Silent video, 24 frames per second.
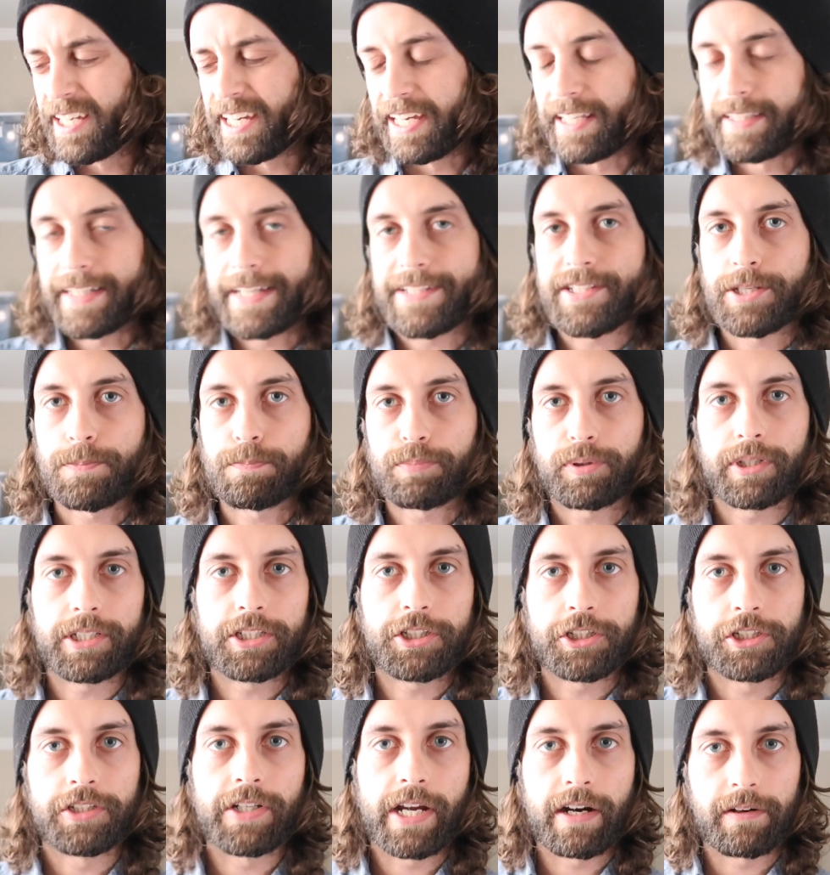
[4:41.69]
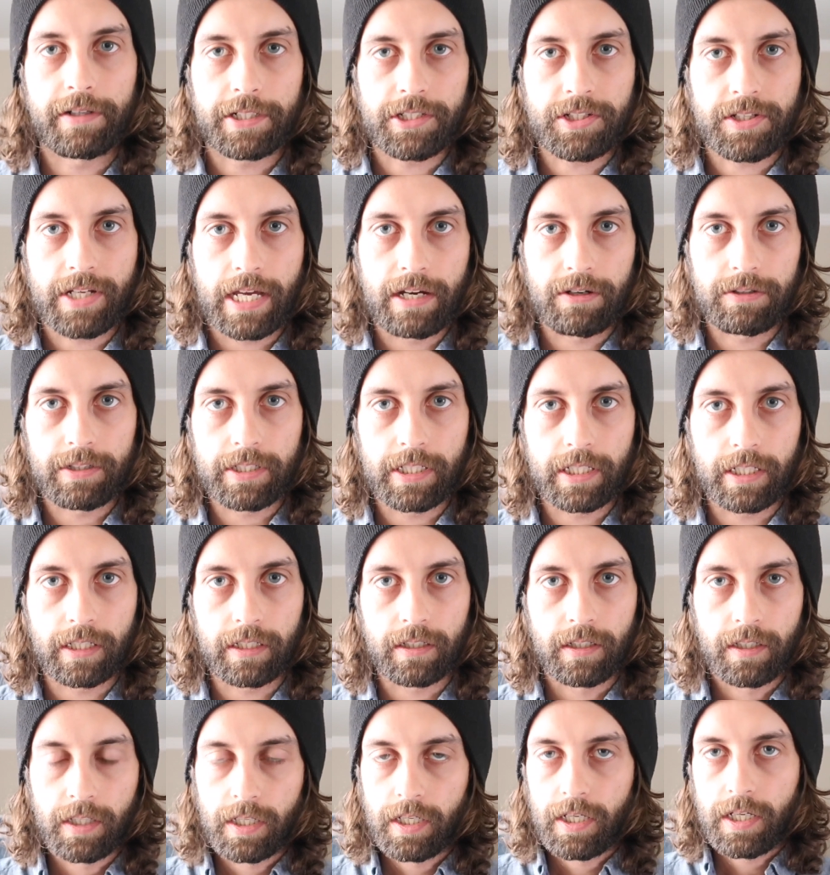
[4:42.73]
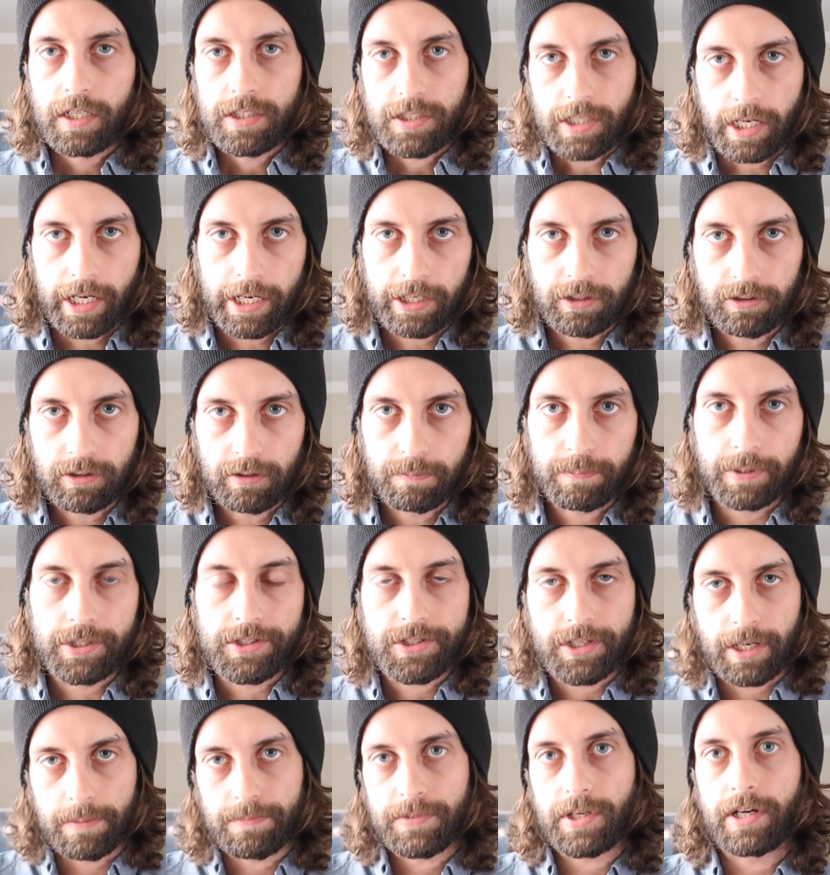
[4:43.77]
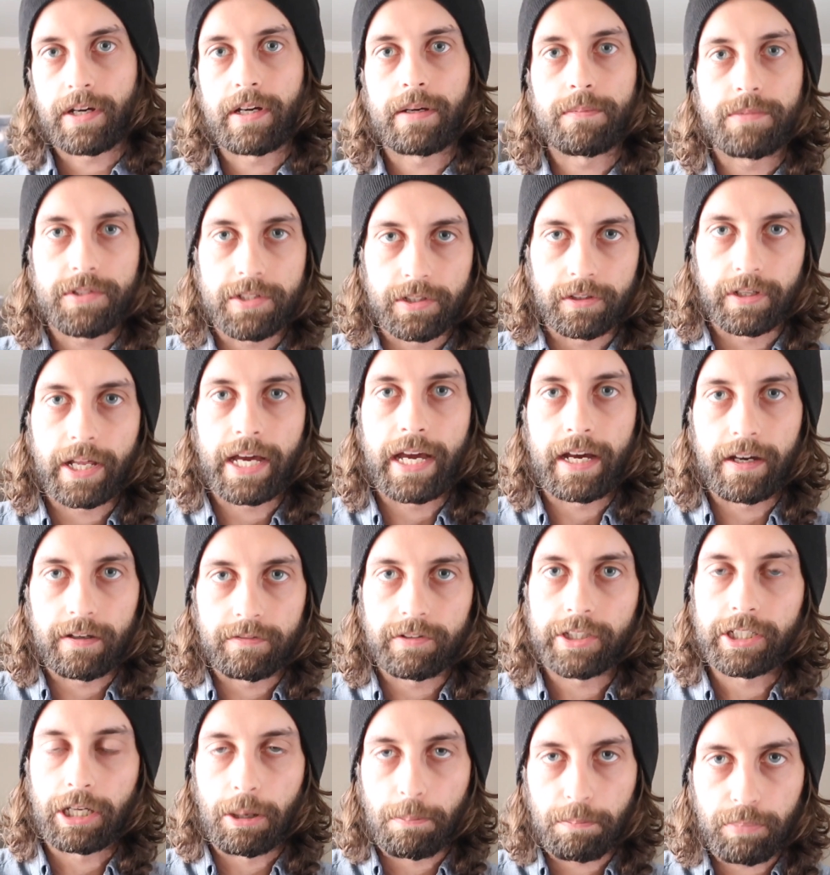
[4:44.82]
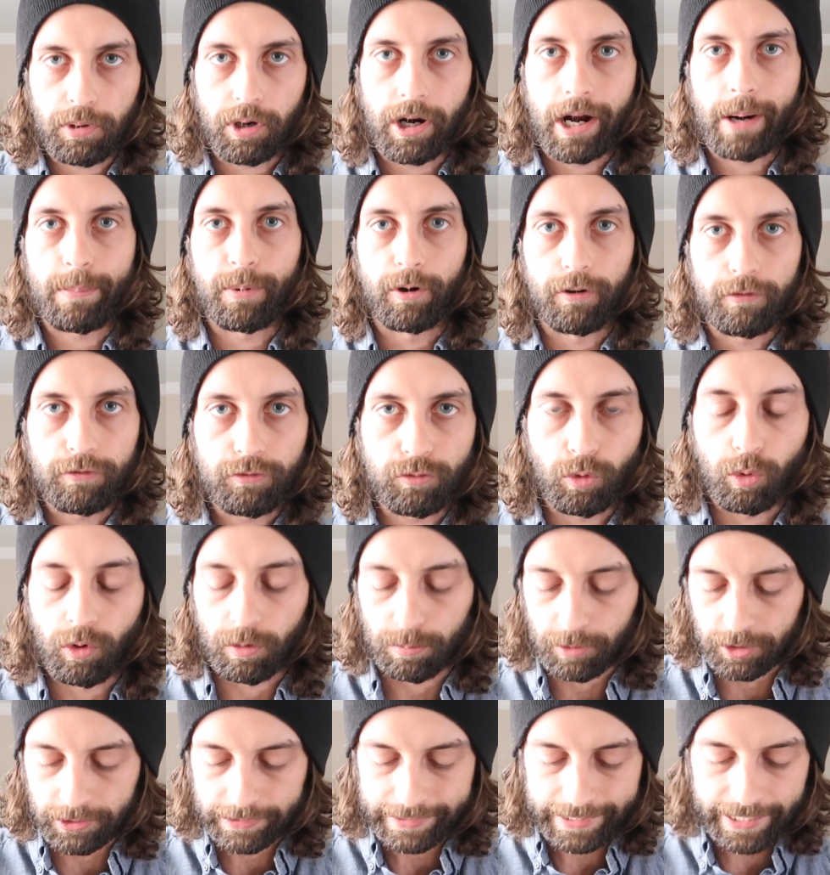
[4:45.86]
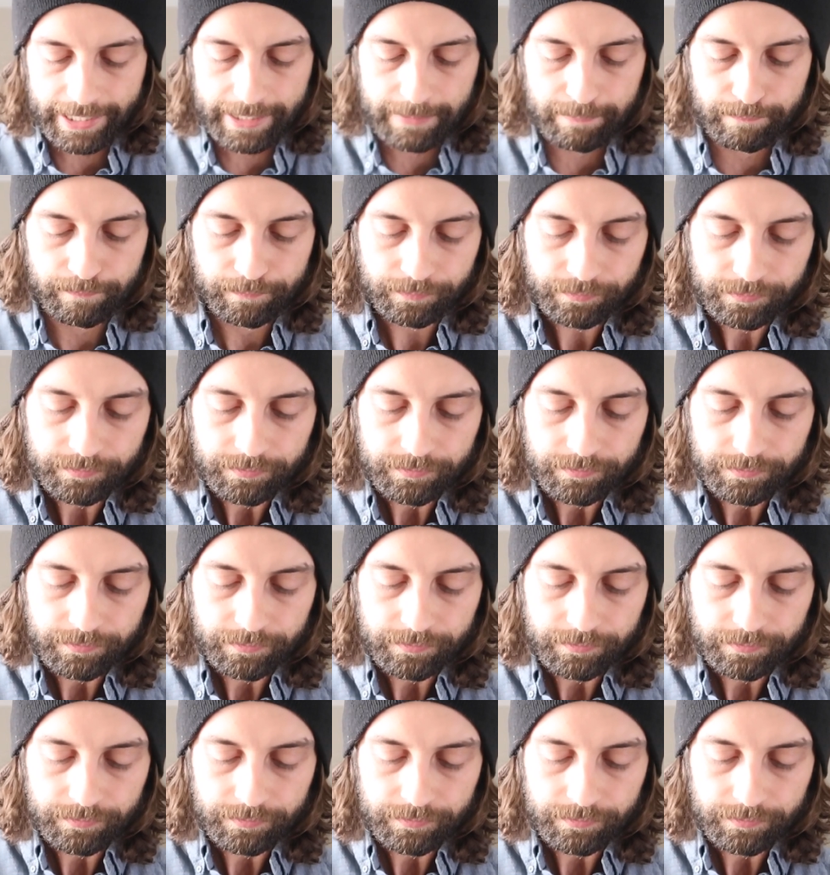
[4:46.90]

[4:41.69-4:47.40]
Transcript: And that's a pretty generic sounding title, but sometimes it'll have like a proper formal name.